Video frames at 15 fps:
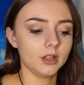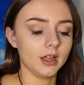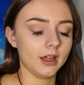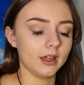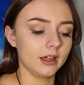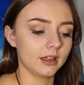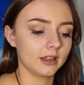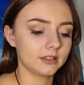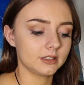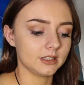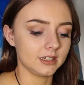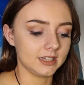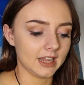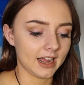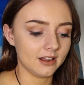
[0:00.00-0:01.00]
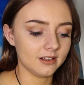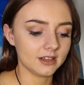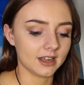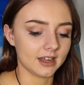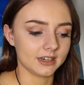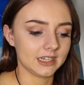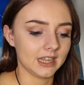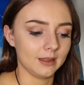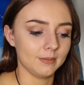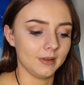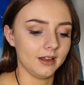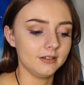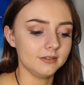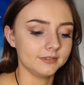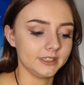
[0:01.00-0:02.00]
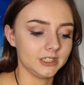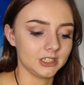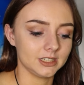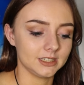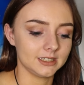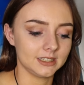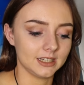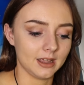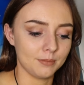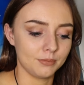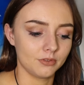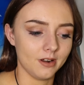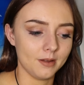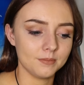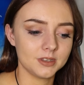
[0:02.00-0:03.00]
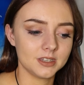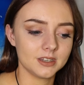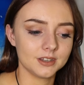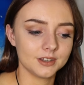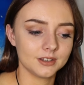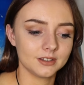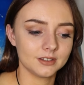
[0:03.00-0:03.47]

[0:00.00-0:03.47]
The Tower card came out, which is abrupt